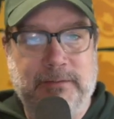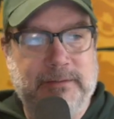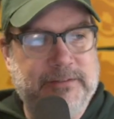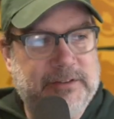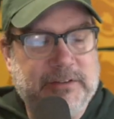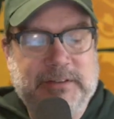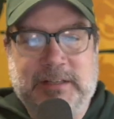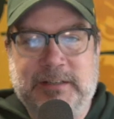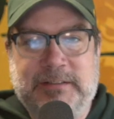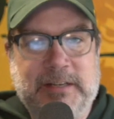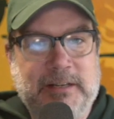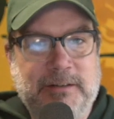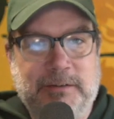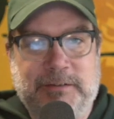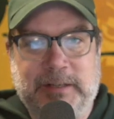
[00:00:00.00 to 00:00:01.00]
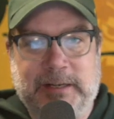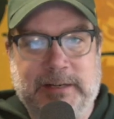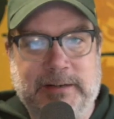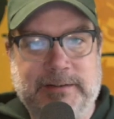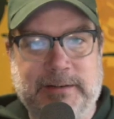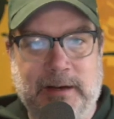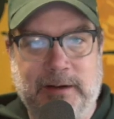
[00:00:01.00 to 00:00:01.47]
Just continues to get
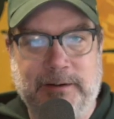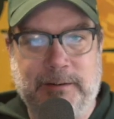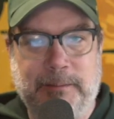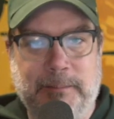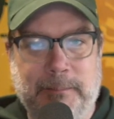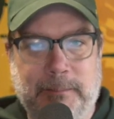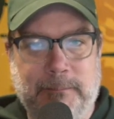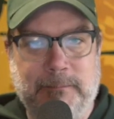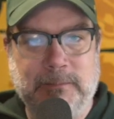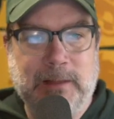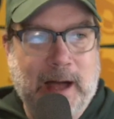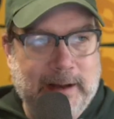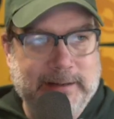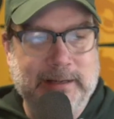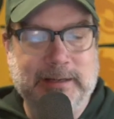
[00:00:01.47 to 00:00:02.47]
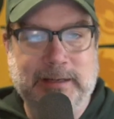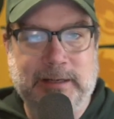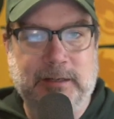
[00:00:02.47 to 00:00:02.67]
it done, locking